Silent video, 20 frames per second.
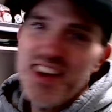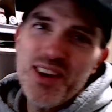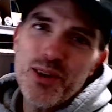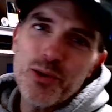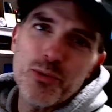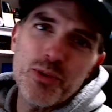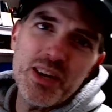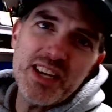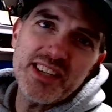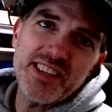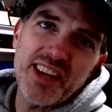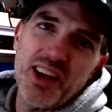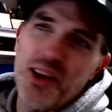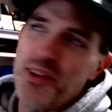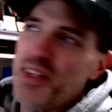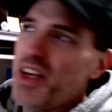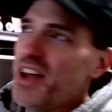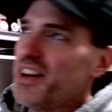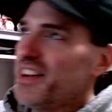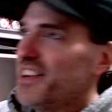
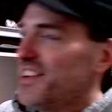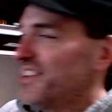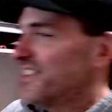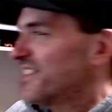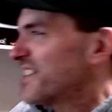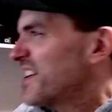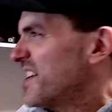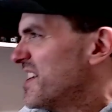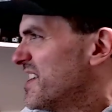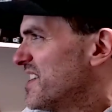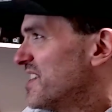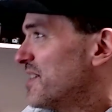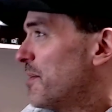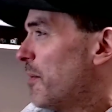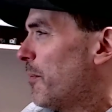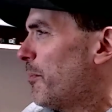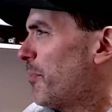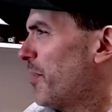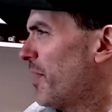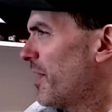Retail, that is.
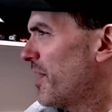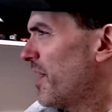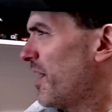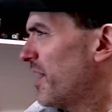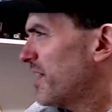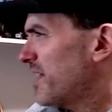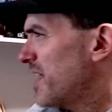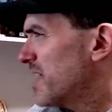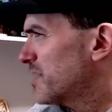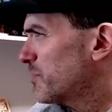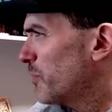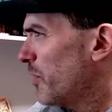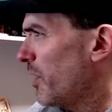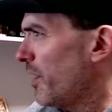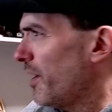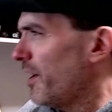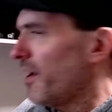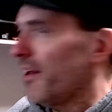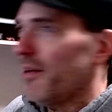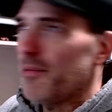But guess
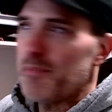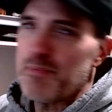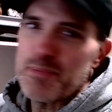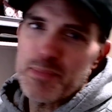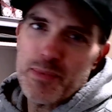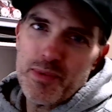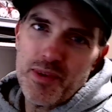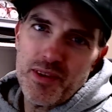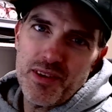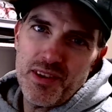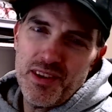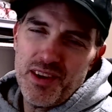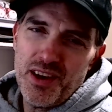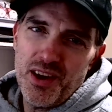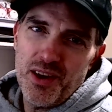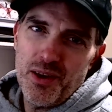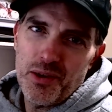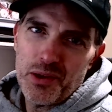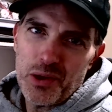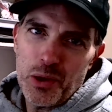what? You
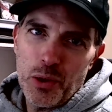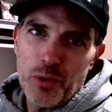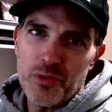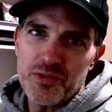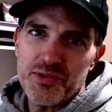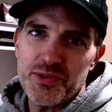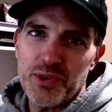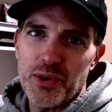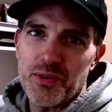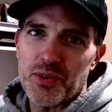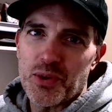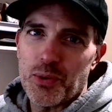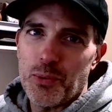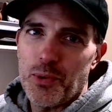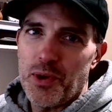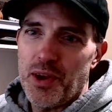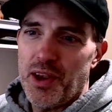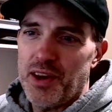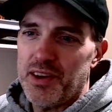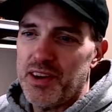know, gold and silver
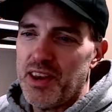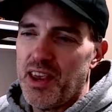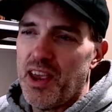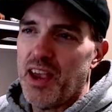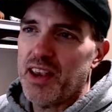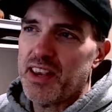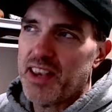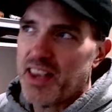went, yeah,